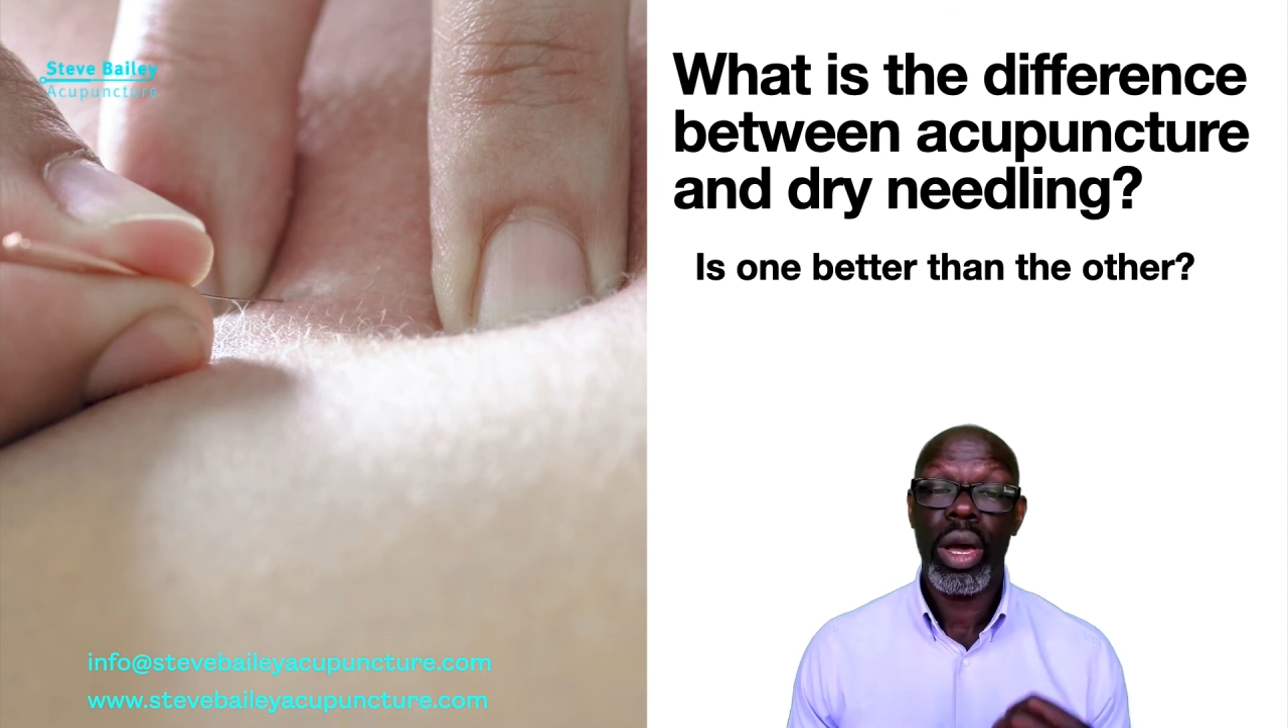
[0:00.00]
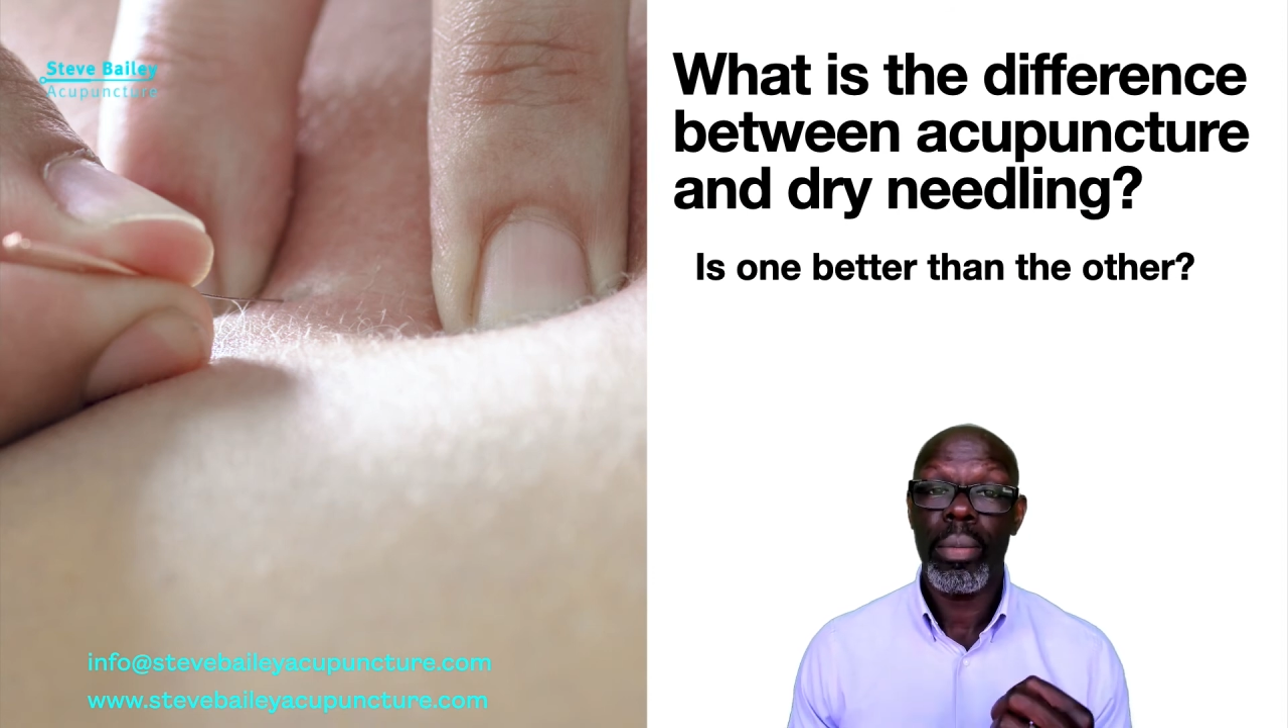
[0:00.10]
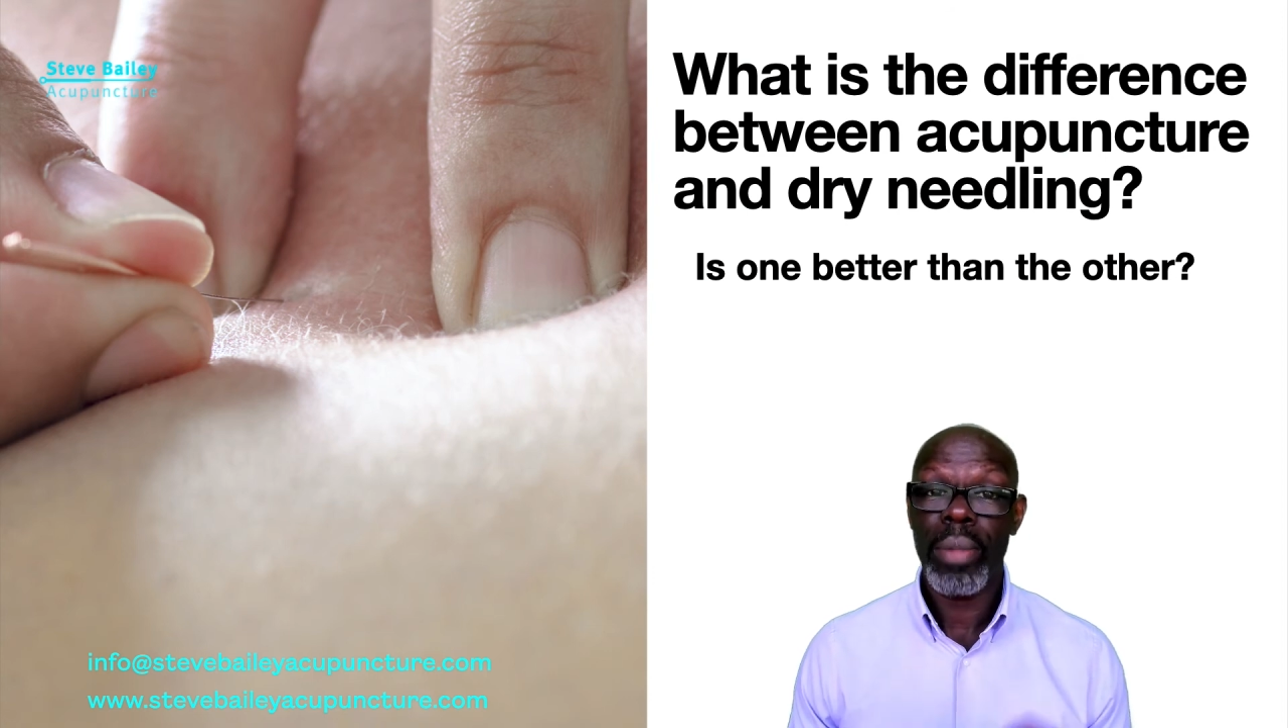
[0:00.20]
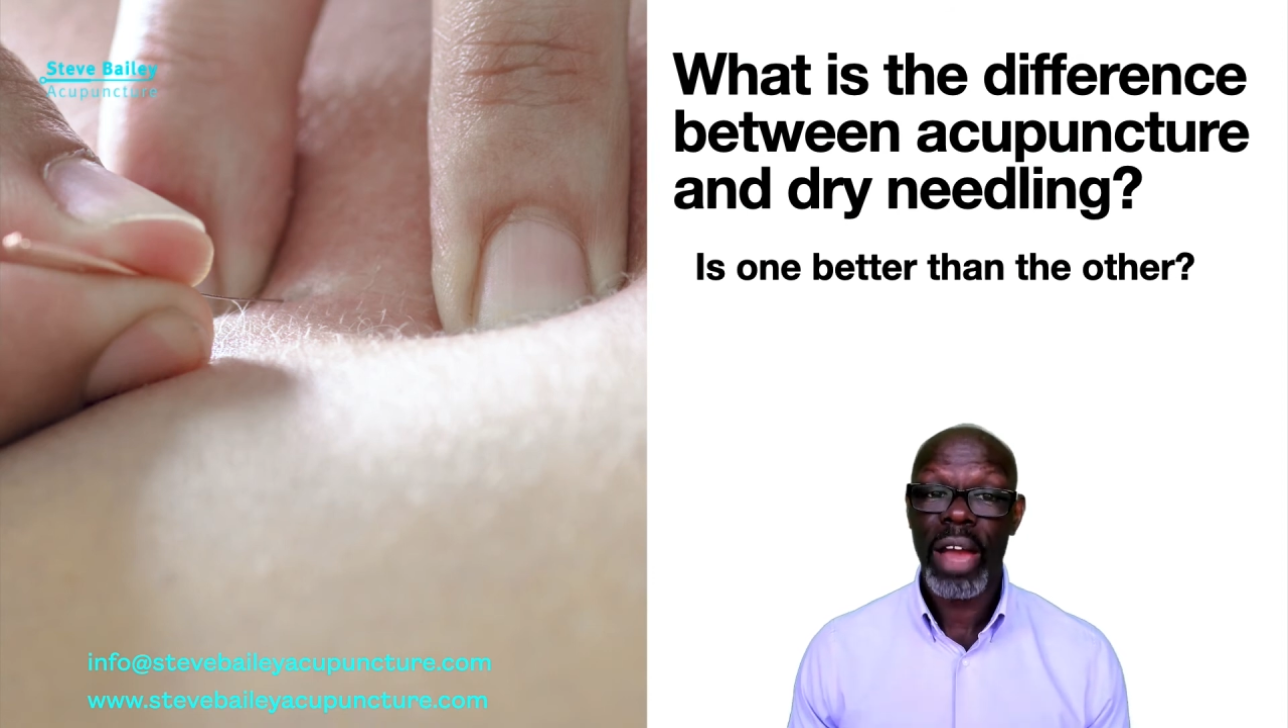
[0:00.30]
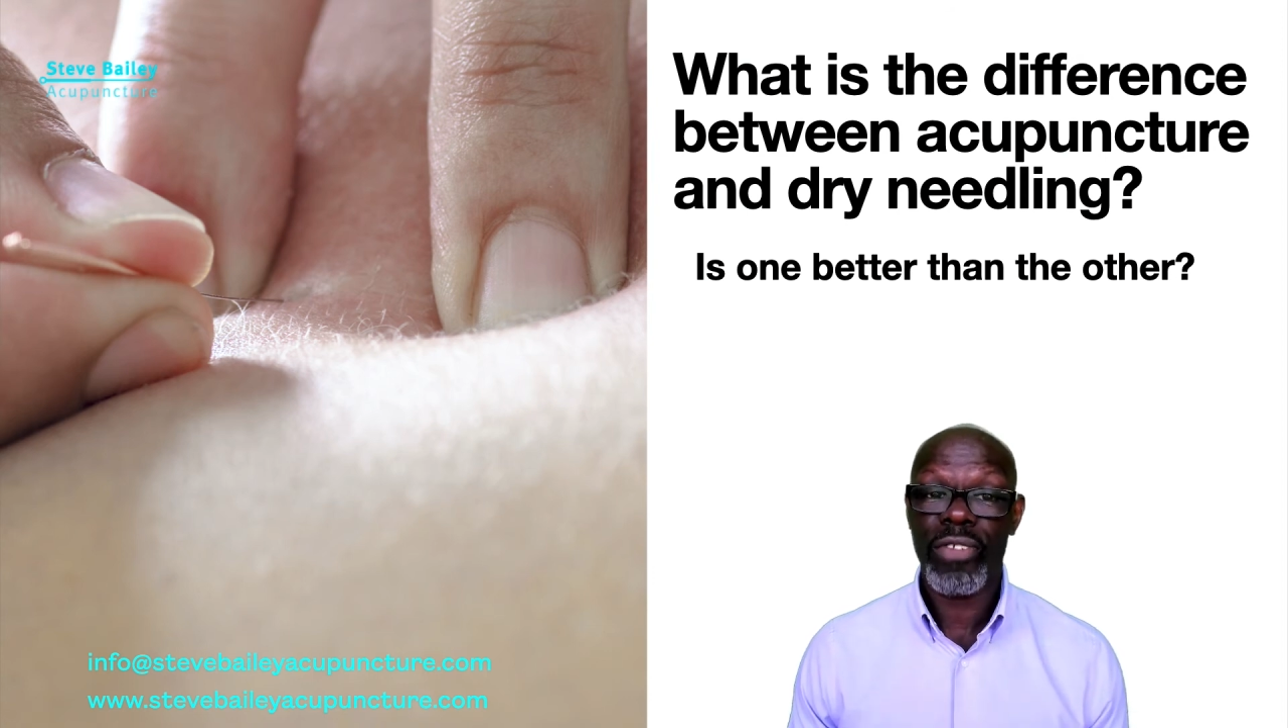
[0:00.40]

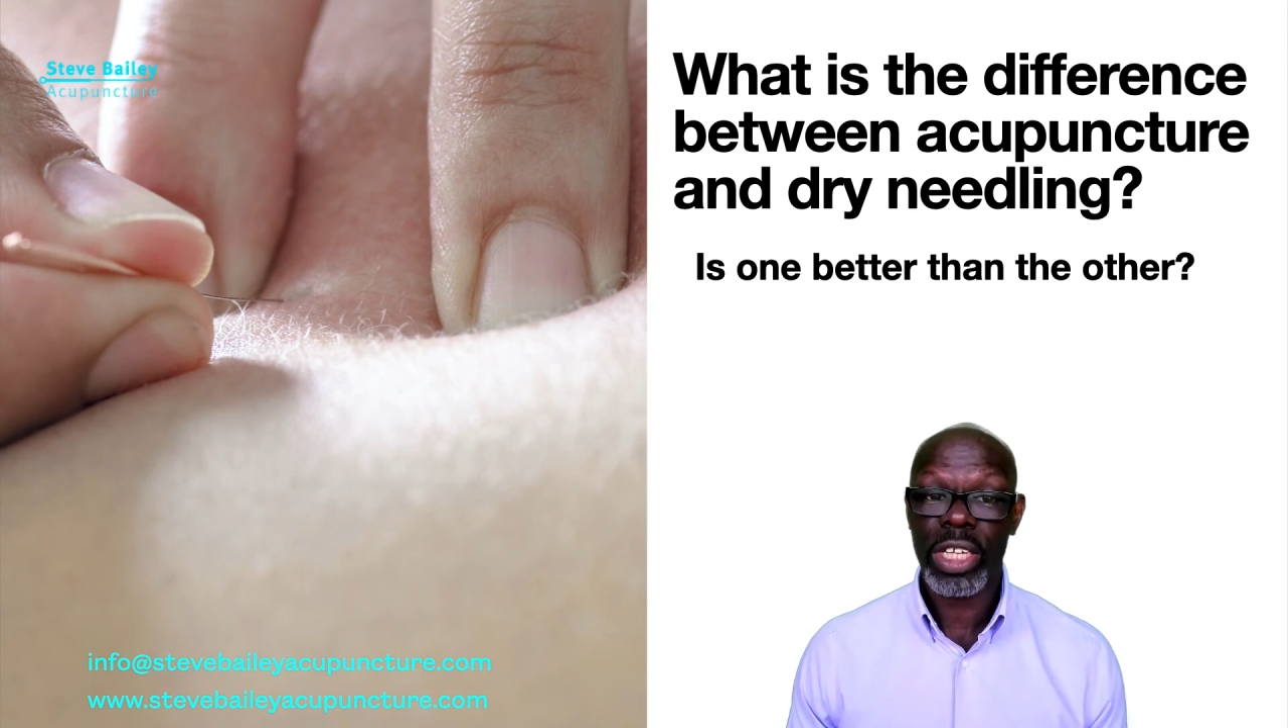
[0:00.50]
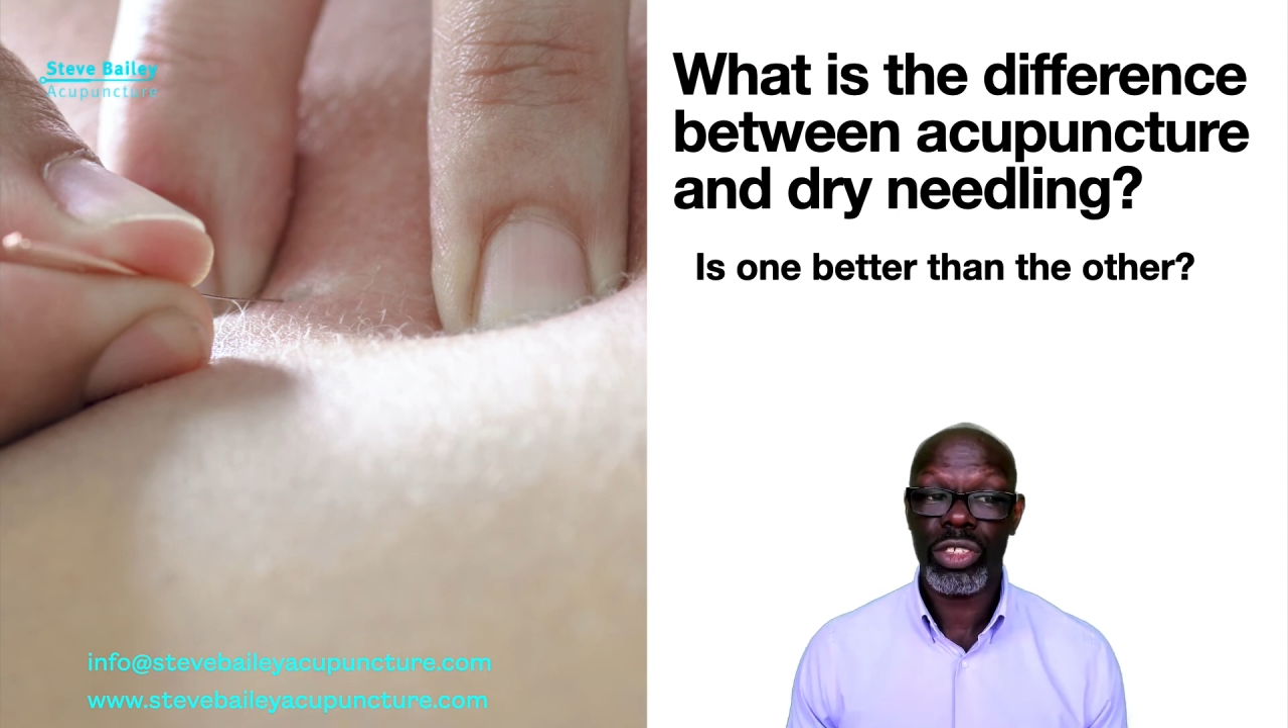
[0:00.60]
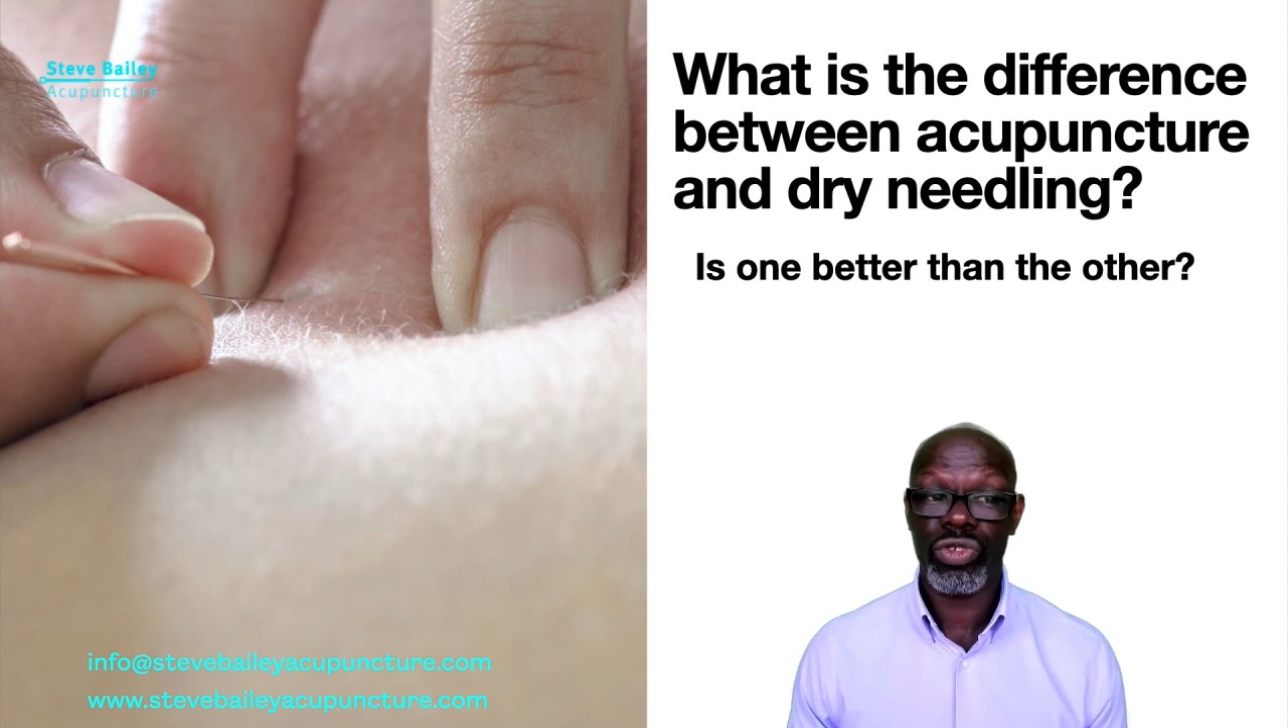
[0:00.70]
myofascial